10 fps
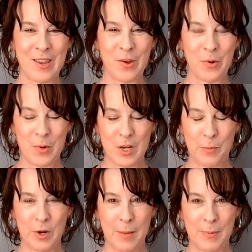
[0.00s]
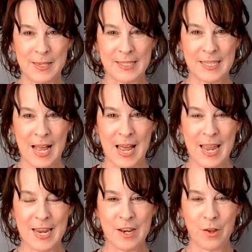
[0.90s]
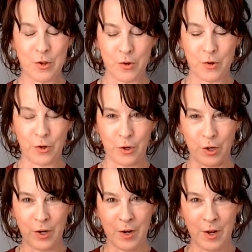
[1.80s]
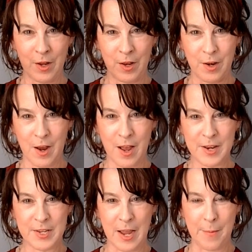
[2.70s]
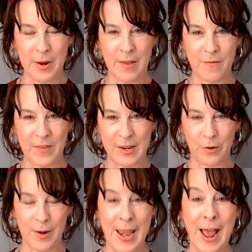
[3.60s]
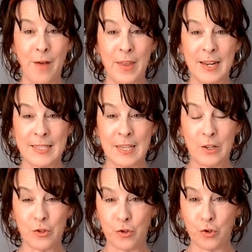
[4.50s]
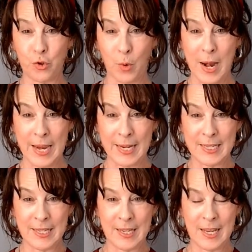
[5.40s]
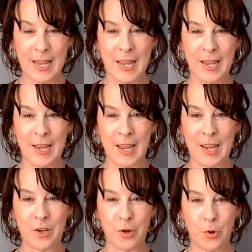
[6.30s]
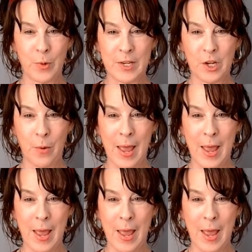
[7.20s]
you're going to put it beside your non-dominant finger now that's straight, and you're going to go